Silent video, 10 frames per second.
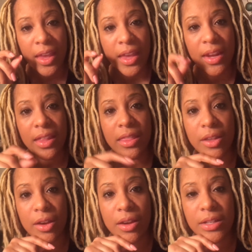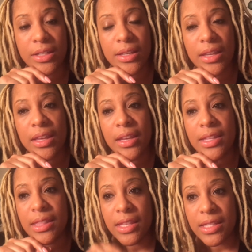And I thought,
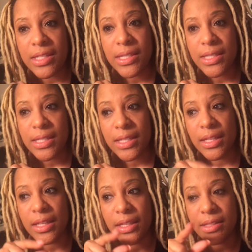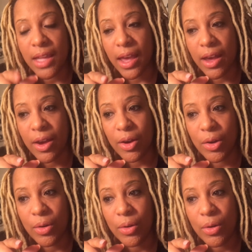this is
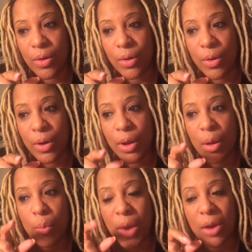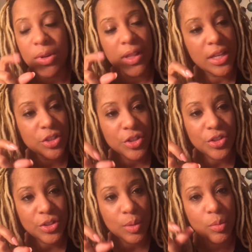how my
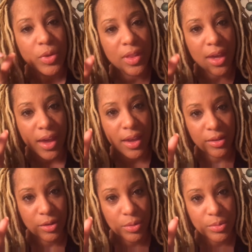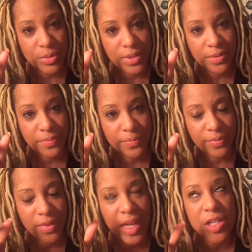relationship with God goes.
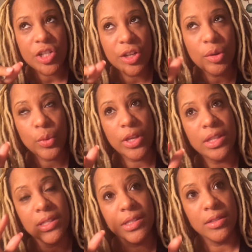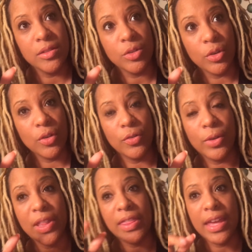I shared with a sister
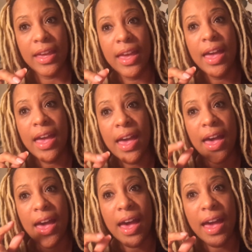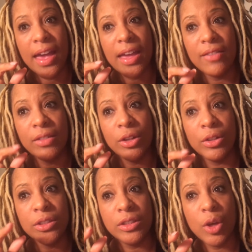girlfriend that I have
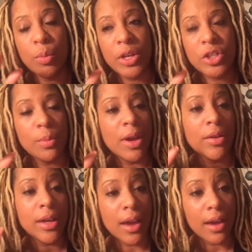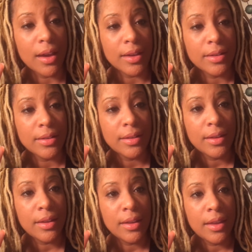learned so much about God
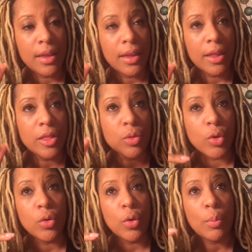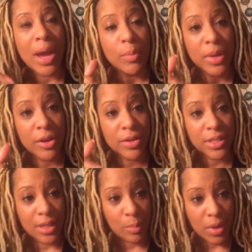through my
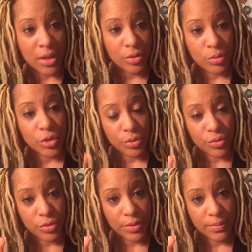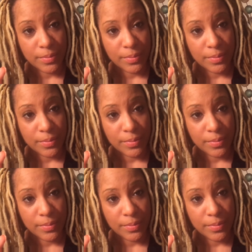parenting my two children.